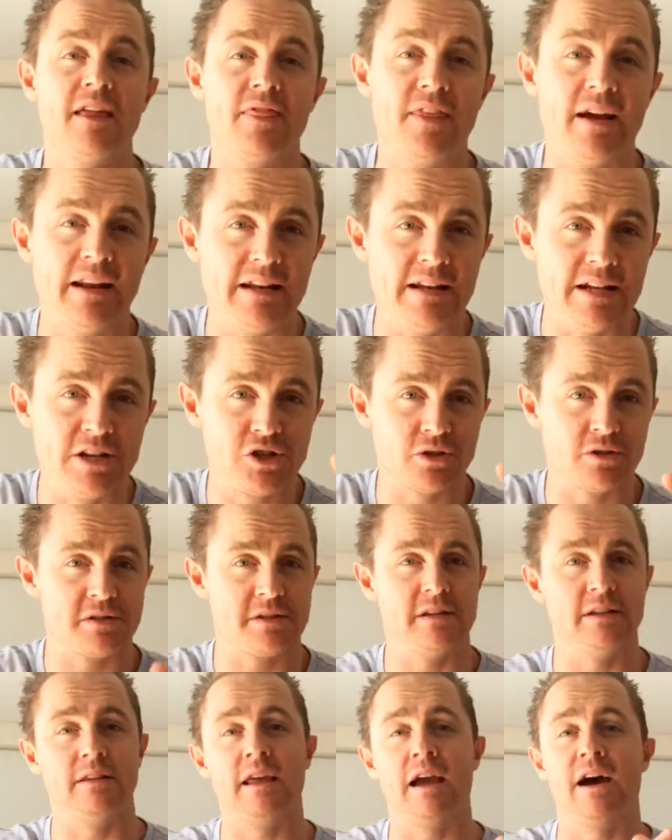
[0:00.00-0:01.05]
That initial
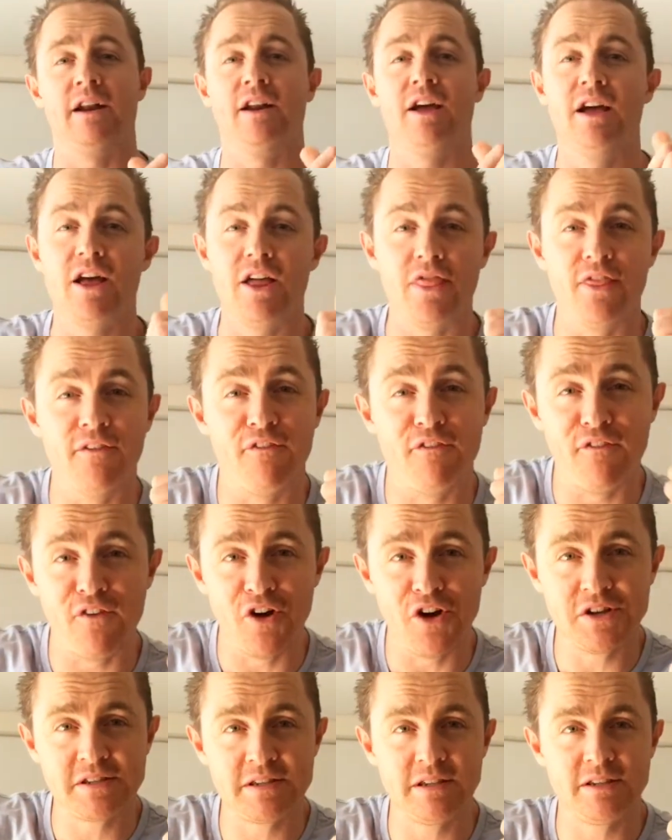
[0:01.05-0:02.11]
sit down. The
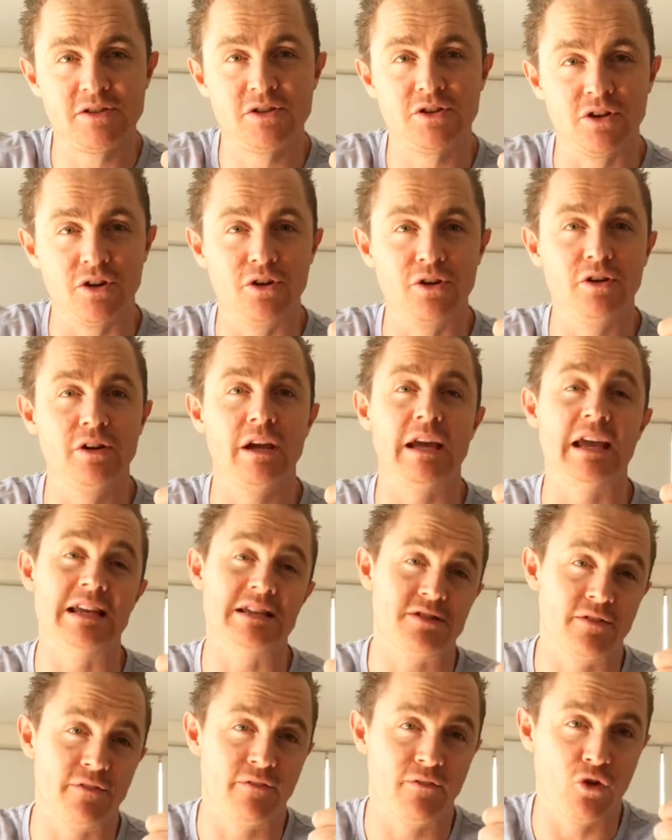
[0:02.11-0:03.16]
first thing to do is
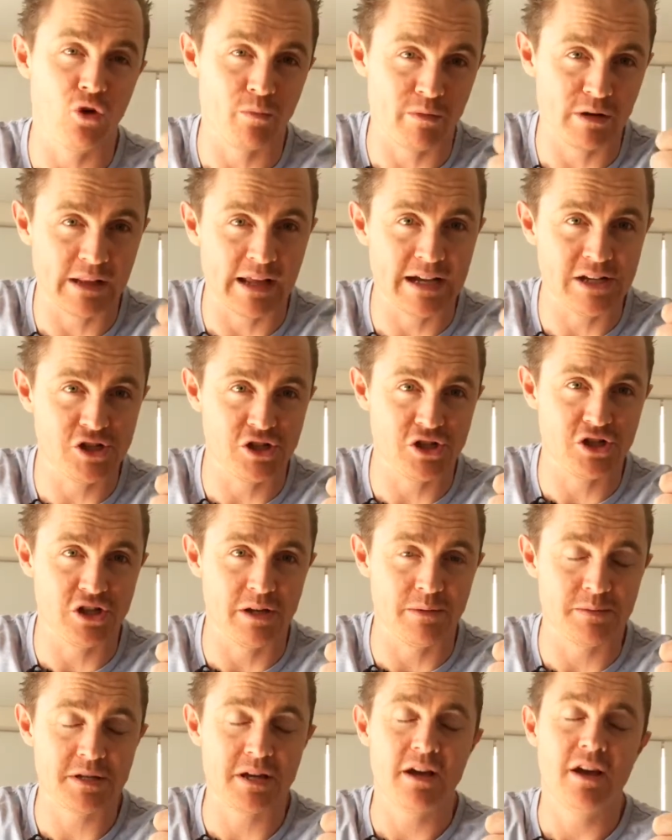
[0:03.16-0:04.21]
to form
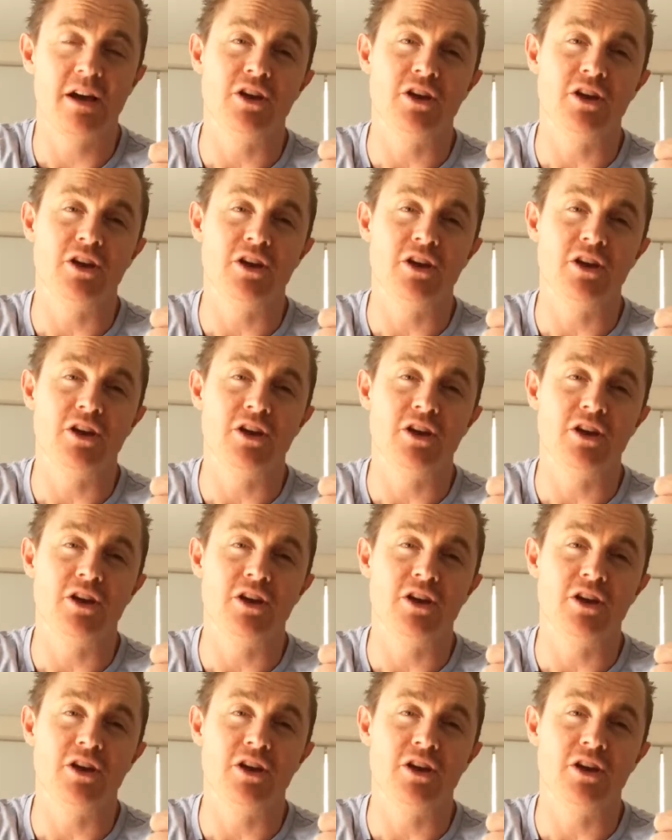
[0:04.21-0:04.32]
relationships.